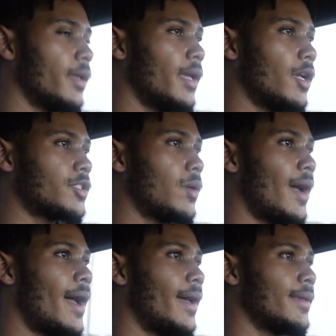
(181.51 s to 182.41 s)
He also
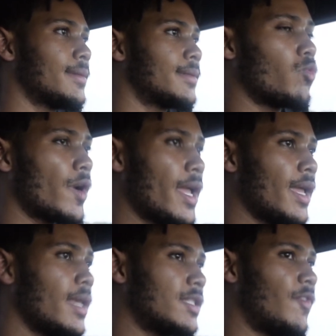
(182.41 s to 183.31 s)
has
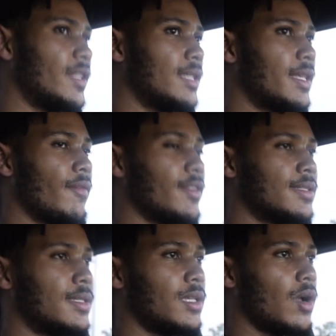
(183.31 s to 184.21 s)
Rays 57
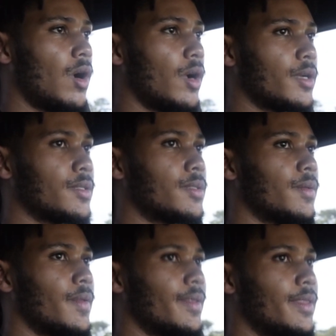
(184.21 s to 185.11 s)

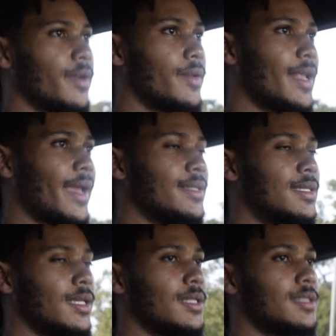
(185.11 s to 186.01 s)
CRs they
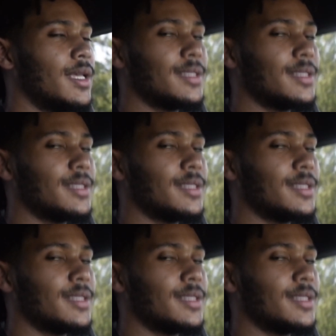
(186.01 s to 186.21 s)
19s.